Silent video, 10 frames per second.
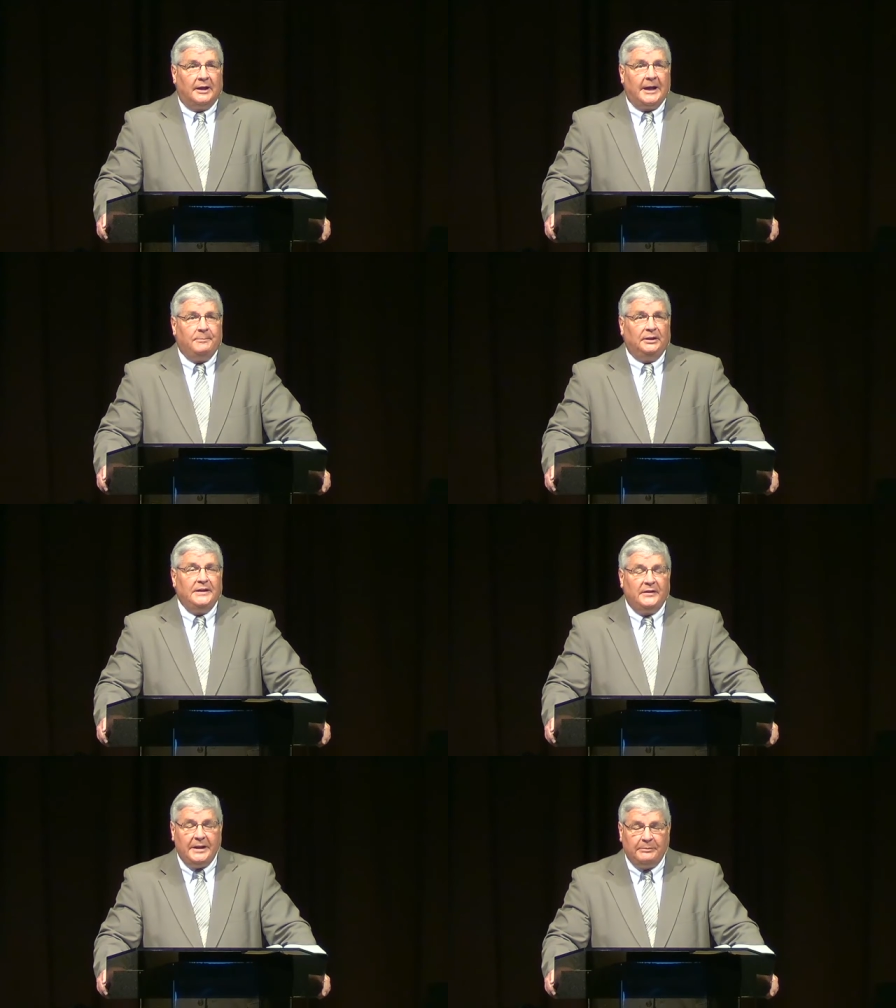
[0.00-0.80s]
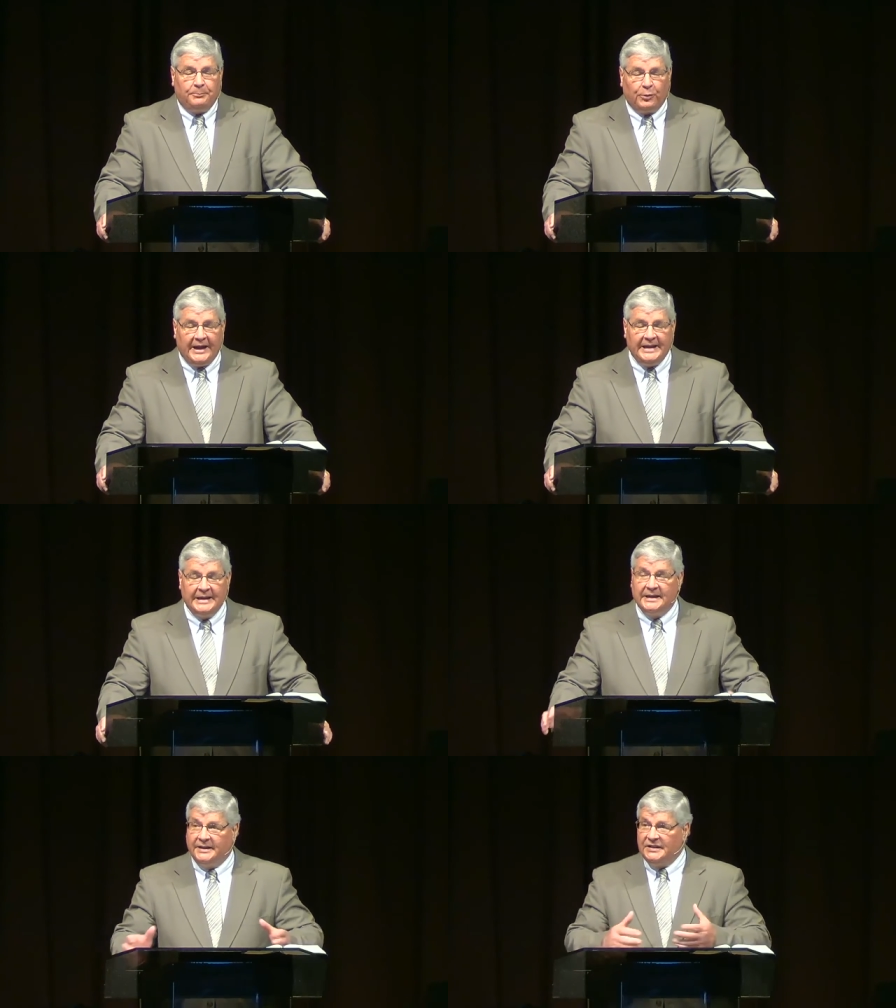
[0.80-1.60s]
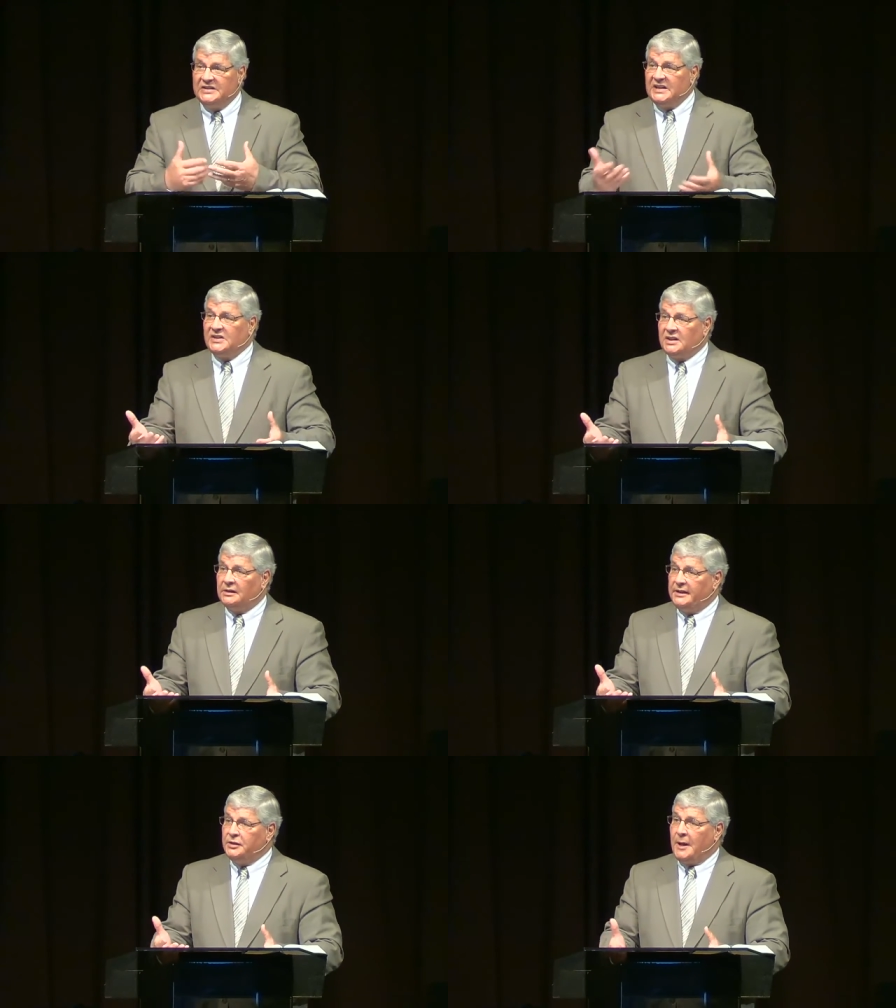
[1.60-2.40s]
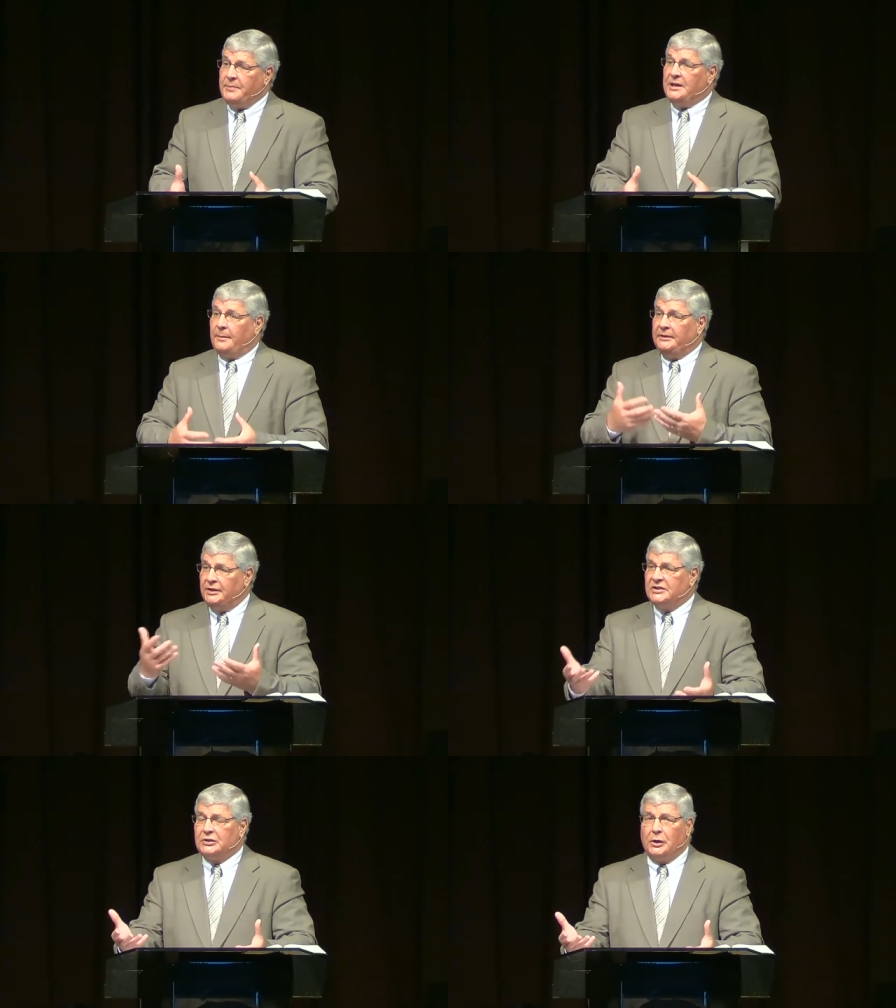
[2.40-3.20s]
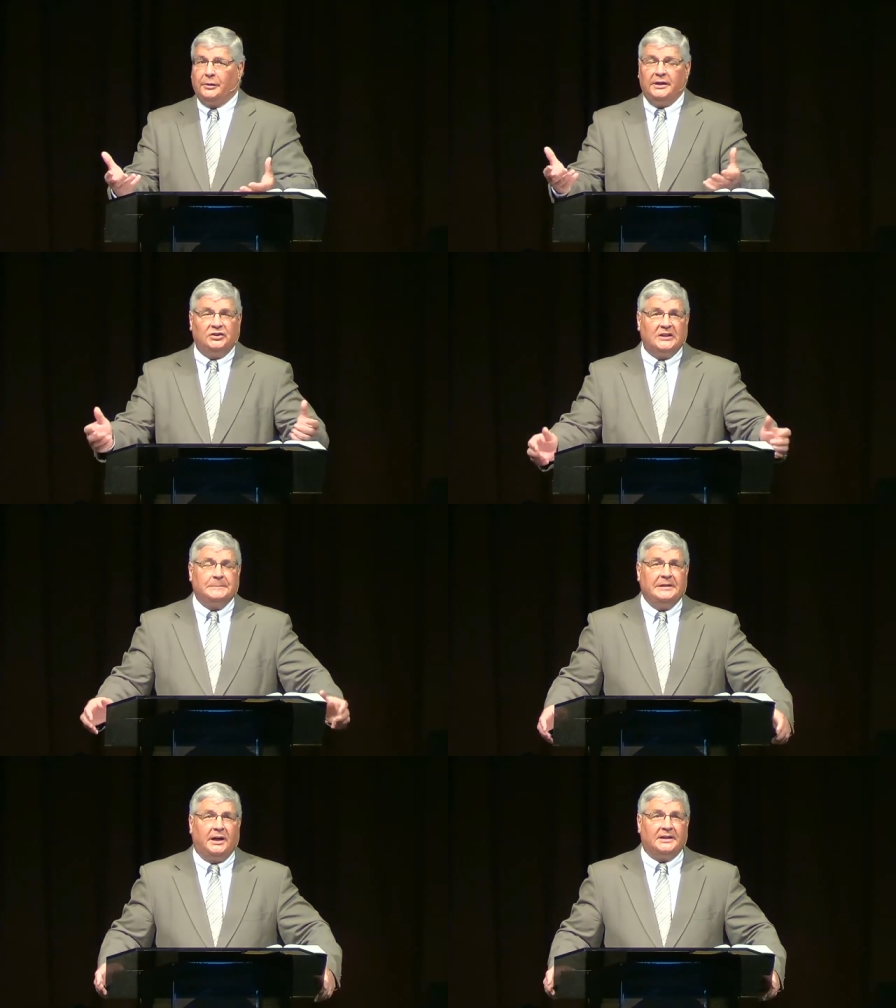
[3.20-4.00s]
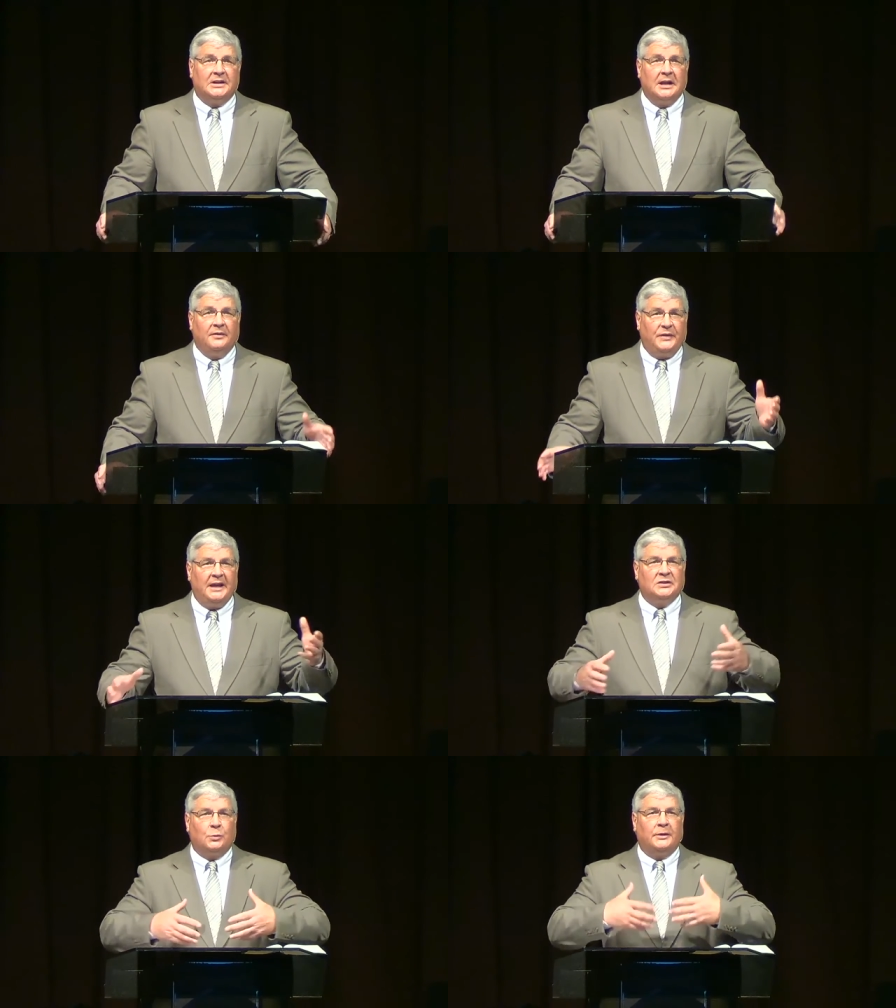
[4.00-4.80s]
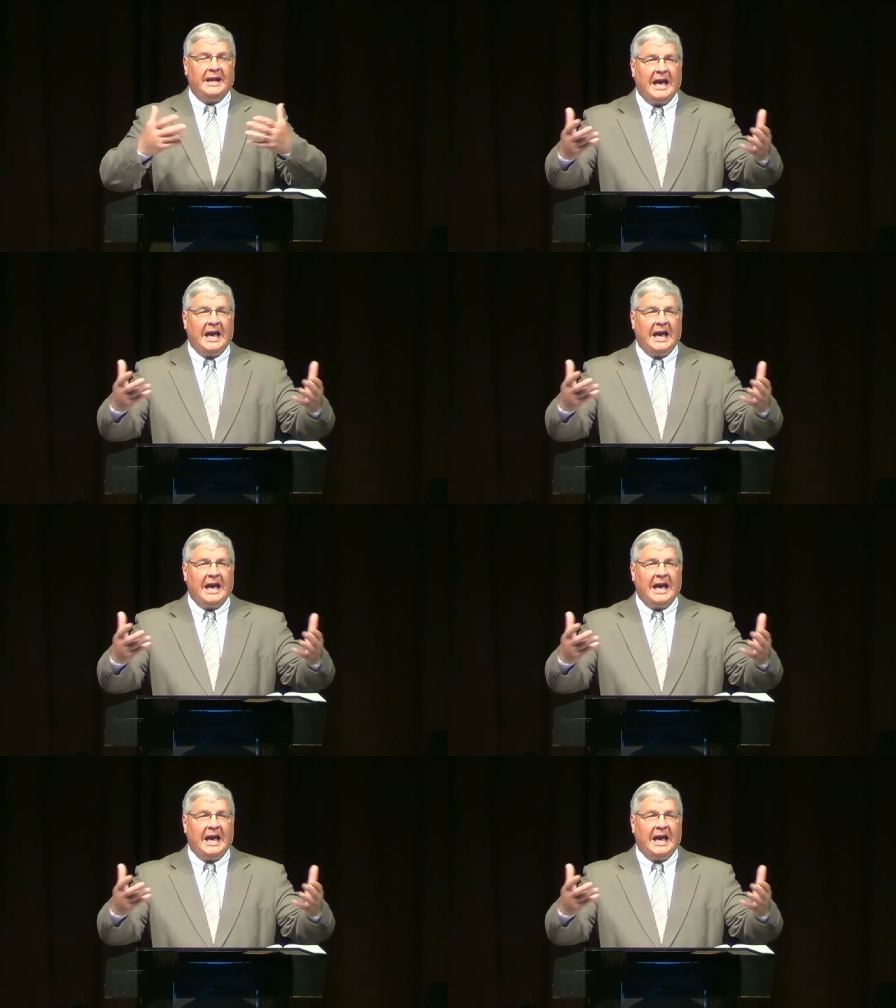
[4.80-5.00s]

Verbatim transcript: I believe that he would pray consistently, not becoming discouraged just because things weren't